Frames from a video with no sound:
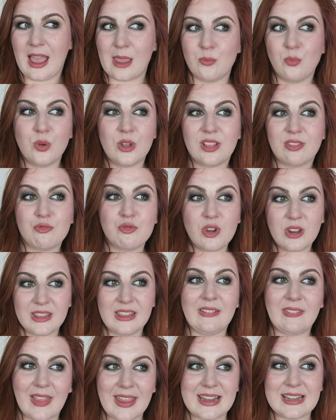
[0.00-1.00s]
I would
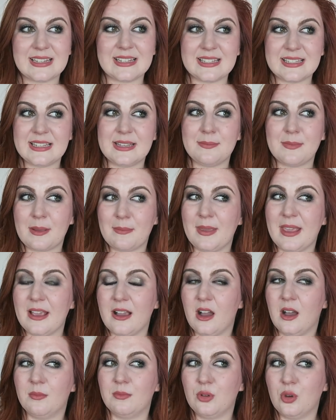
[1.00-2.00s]
really like to see my
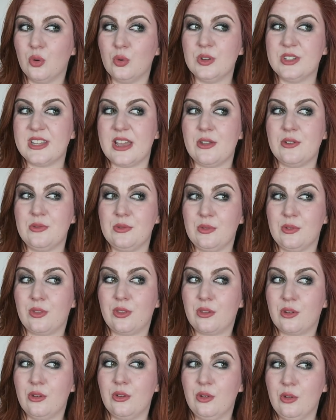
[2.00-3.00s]
makeup go down
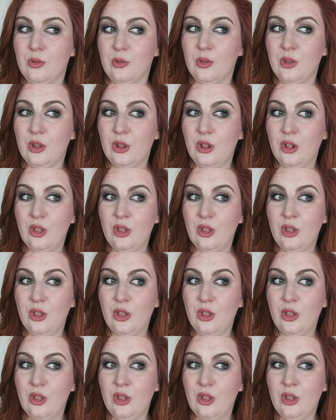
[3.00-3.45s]
through